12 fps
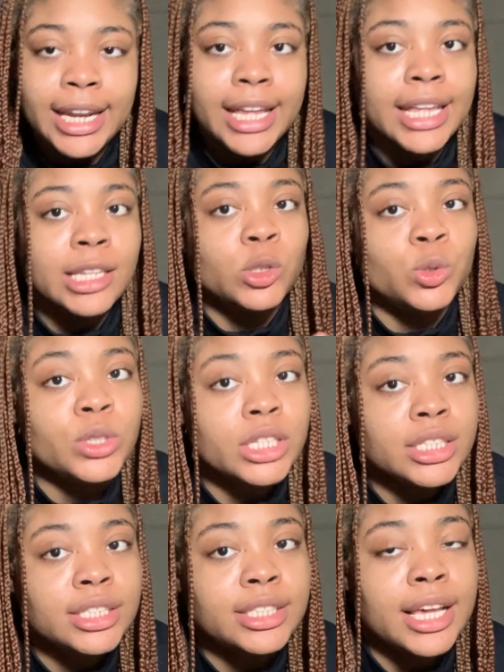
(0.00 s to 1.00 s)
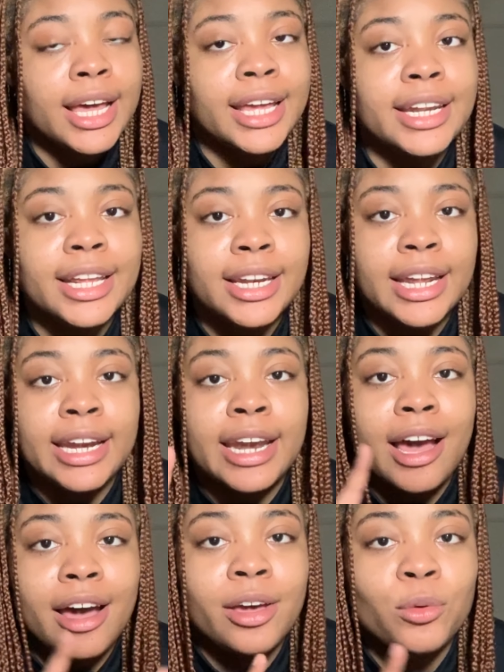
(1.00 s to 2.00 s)
and do this side, and then
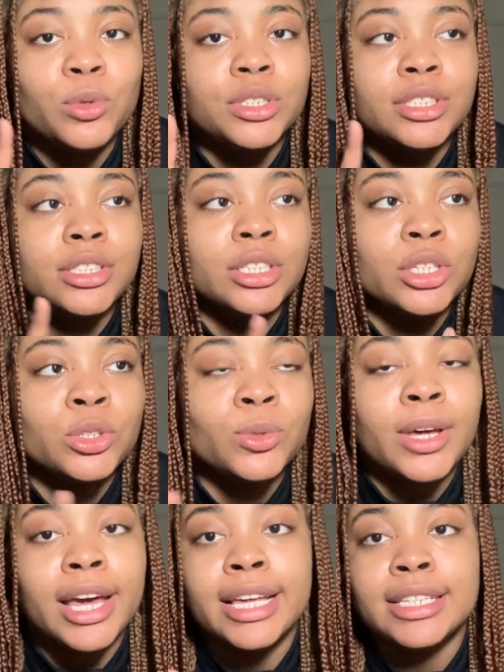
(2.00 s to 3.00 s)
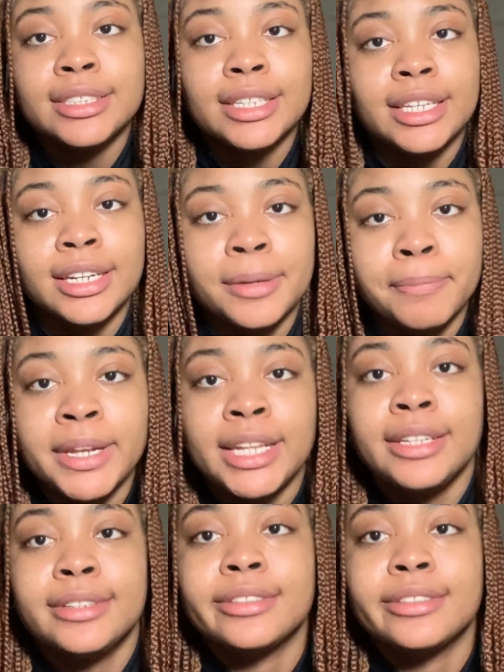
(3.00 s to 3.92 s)
I will see you guys in a minute.